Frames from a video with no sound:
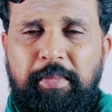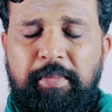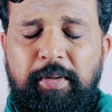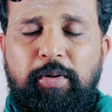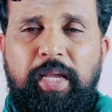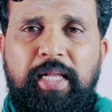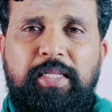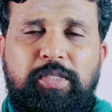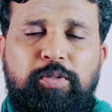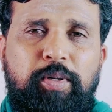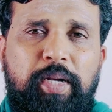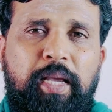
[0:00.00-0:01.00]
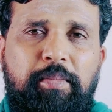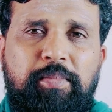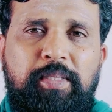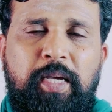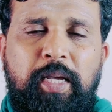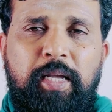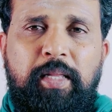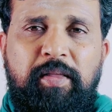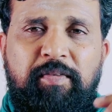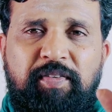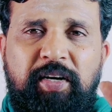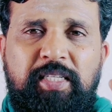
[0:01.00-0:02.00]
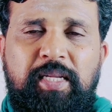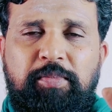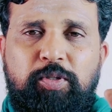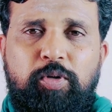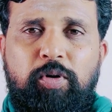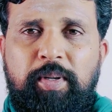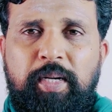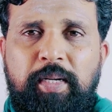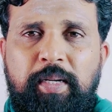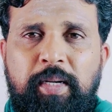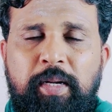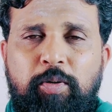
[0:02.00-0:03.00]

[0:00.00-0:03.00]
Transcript: Looking at these two names, the first name Soman,